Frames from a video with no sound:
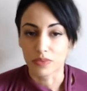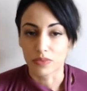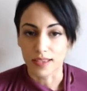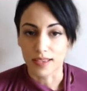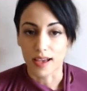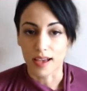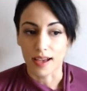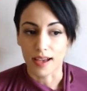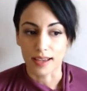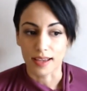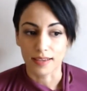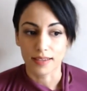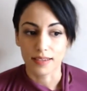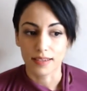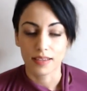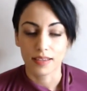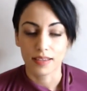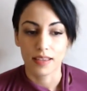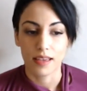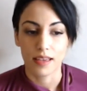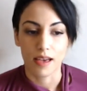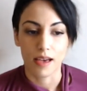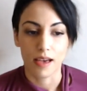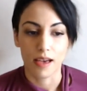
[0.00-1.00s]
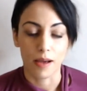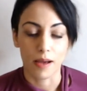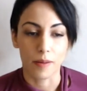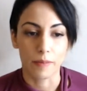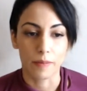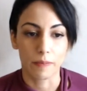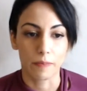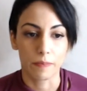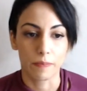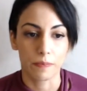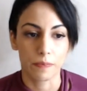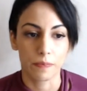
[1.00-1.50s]
resigned.
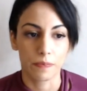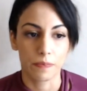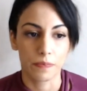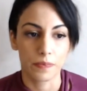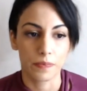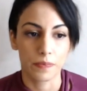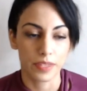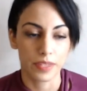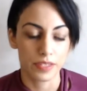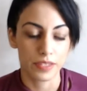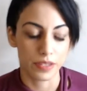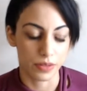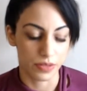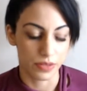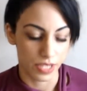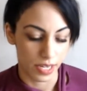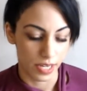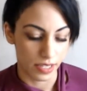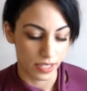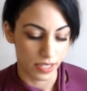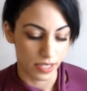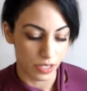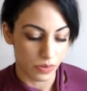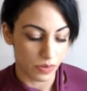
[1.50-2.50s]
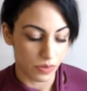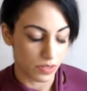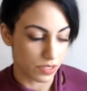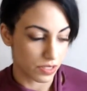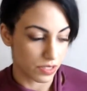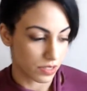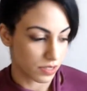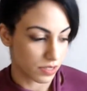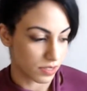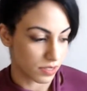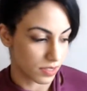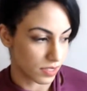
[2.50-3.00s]
So Janet, you were
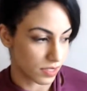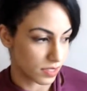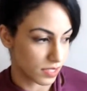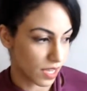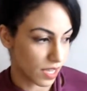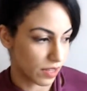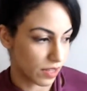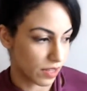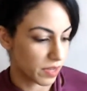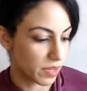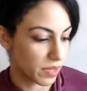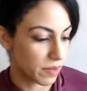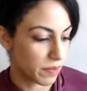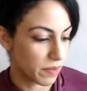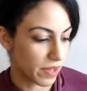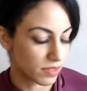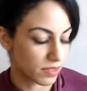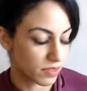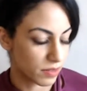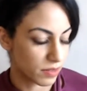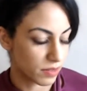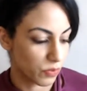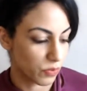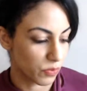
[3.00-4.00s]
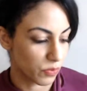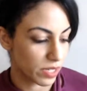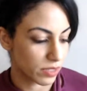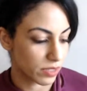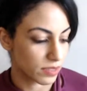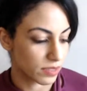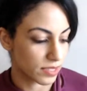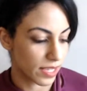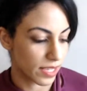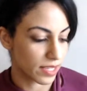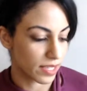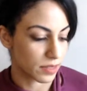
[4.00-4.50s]
just telling me about some
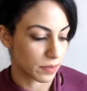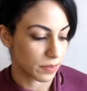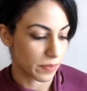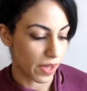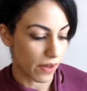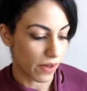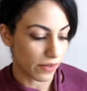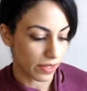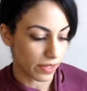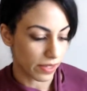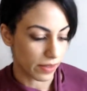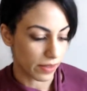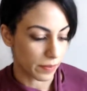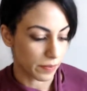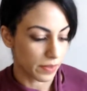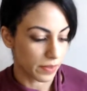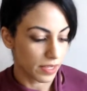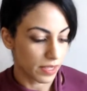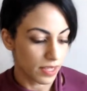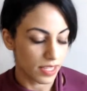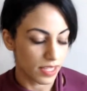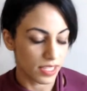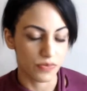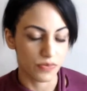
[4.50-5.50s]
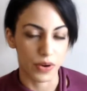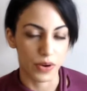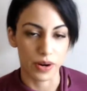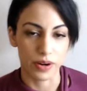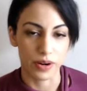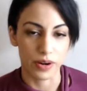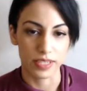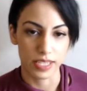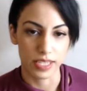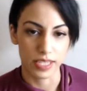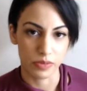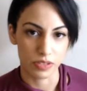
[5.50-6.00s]
weird things about him, as
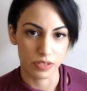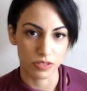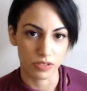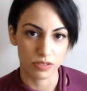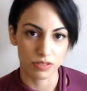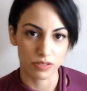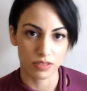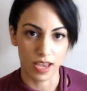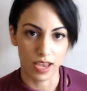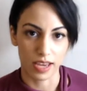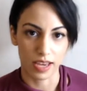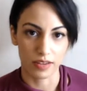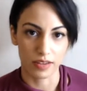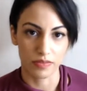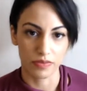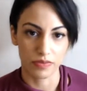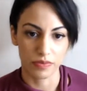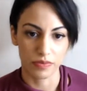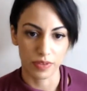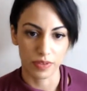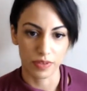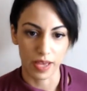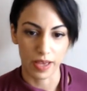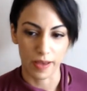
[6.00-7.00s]
far as he was kind of,